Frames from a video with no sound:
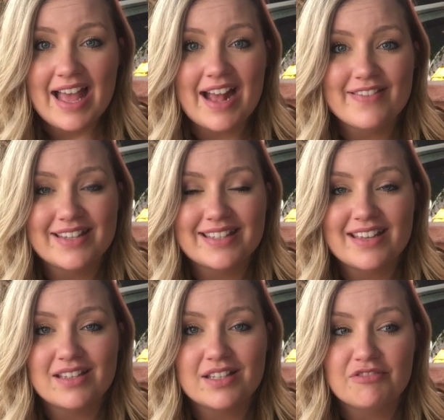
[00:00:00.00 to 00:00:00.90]
And this
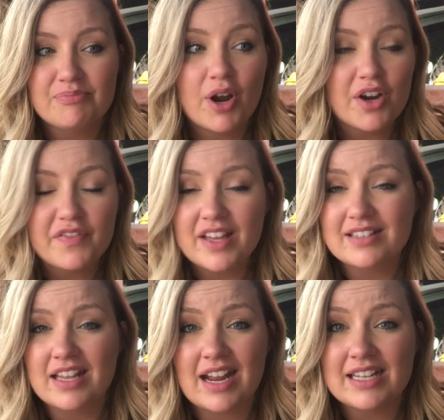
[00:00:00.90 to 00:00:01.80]
is
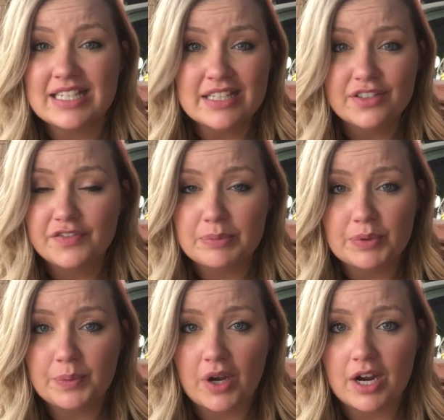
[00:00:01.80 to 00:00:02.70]
perfect and ideal for
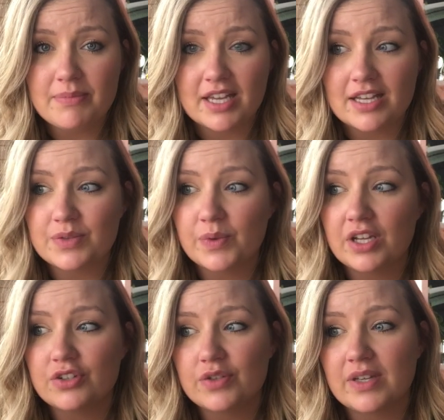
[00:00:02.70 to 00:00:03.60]
boudoir because we
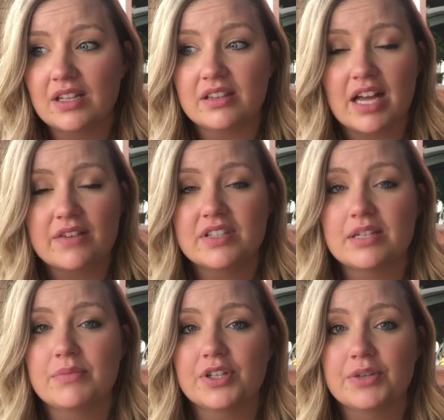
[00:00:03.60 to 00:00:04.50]
are doing a lot of
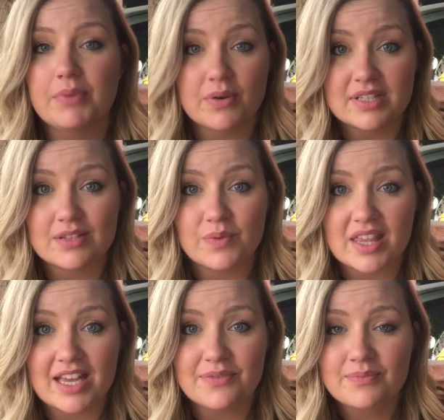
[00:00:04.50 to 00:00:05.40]
similar poses
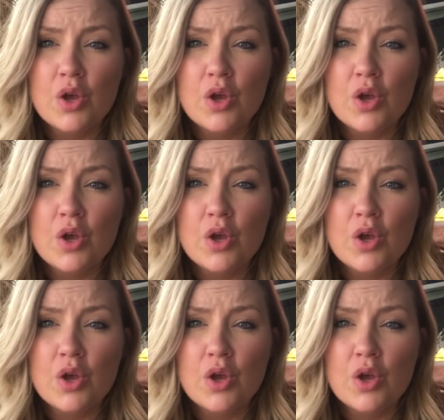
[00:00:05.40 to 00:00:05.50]
with it.